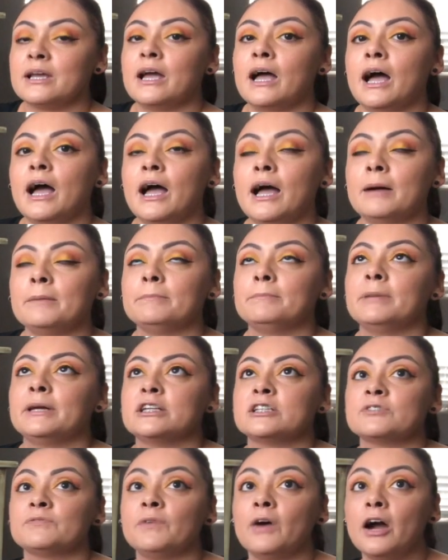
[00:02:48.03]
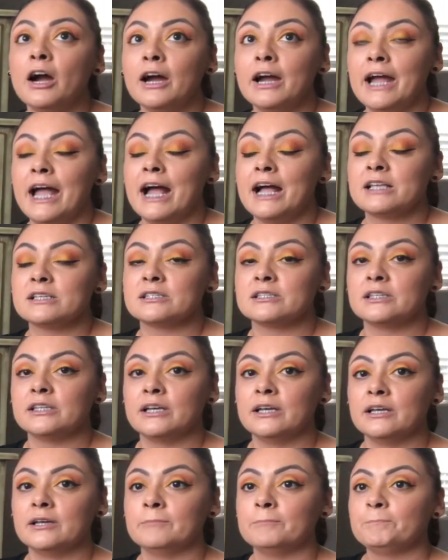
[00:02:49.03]
Um, but as far as
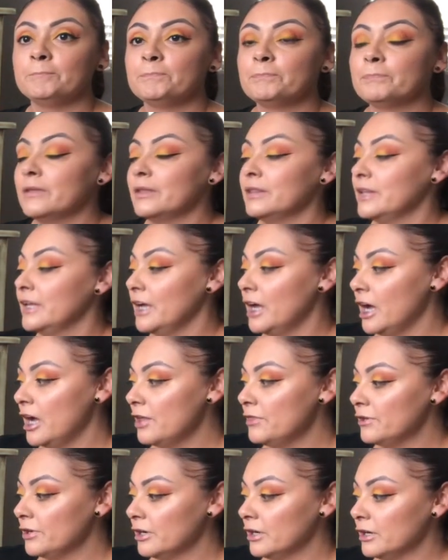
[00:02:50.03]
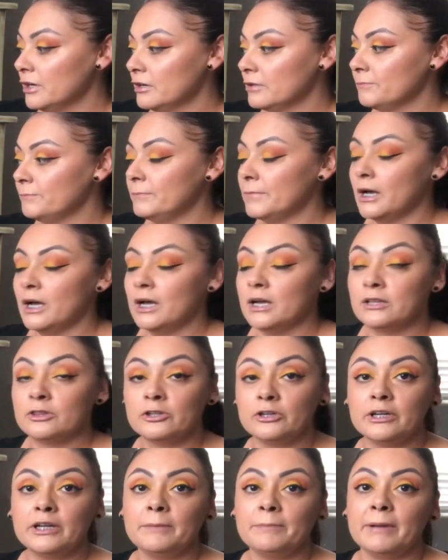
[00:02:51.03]
the the other uh,
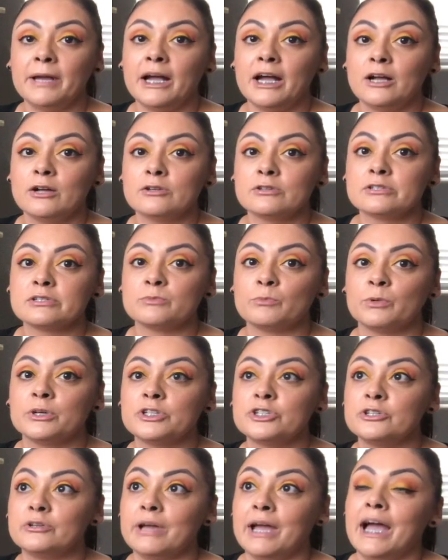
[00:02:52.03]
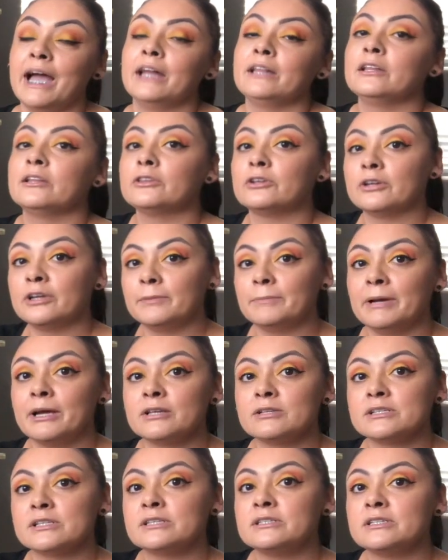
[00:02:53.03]
30 pounds, once you add the 30
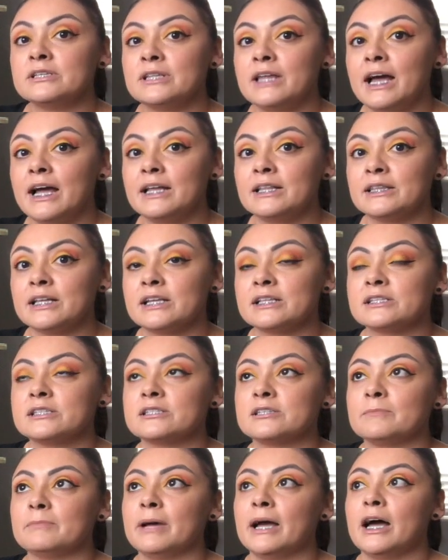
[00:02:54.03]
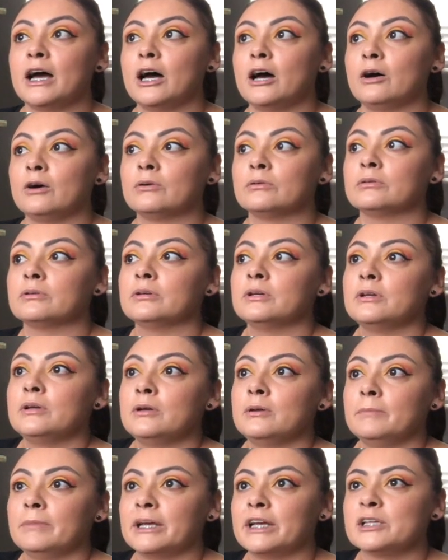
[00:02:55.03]
pounds into that, that's about,
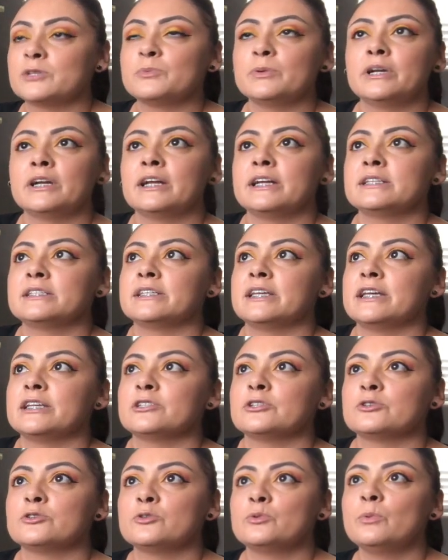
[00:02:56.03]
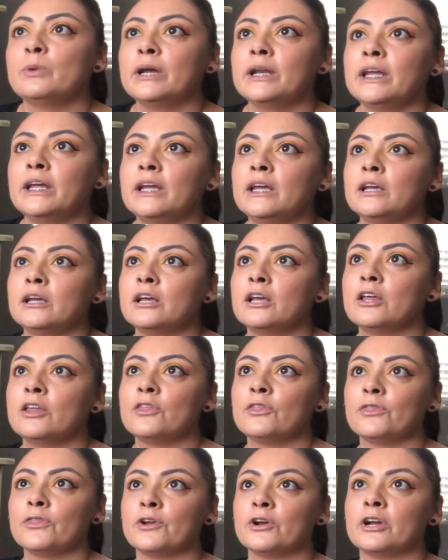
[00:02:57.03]
because what did I say? So 20,
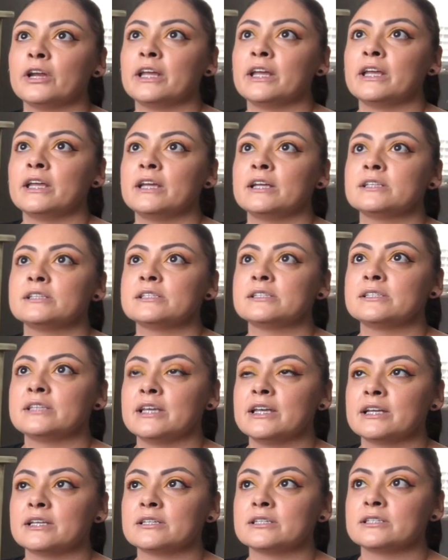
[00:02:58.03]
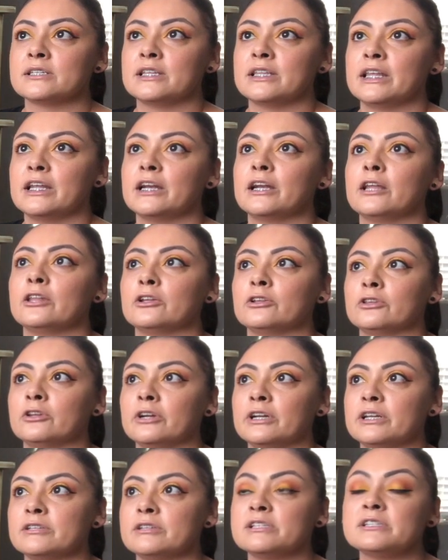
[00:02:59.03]
36, and then another
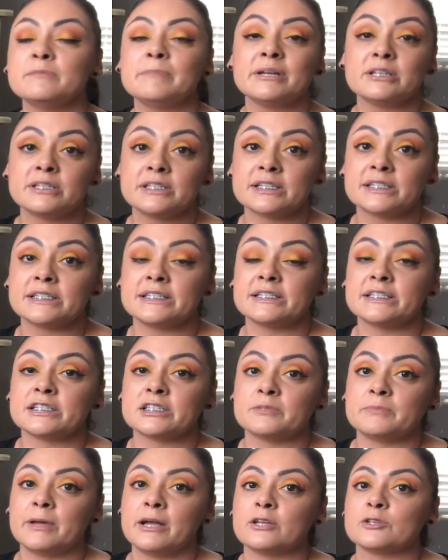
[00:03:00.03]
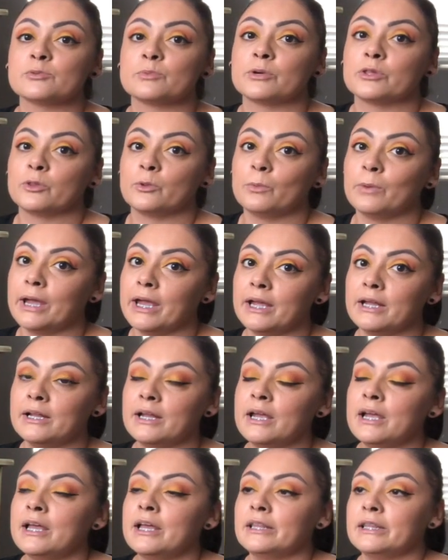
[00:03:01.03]
30. So that's about 66 pounds worth of weight
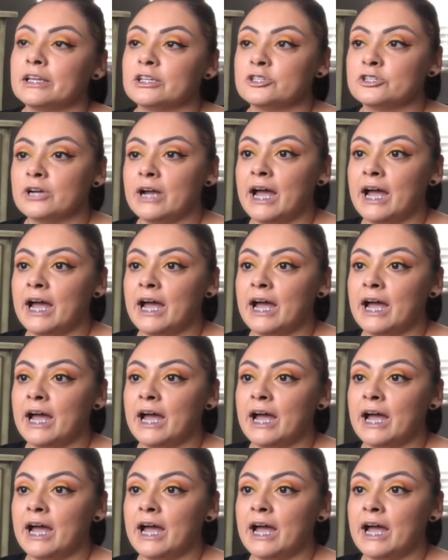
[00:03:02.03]
that you're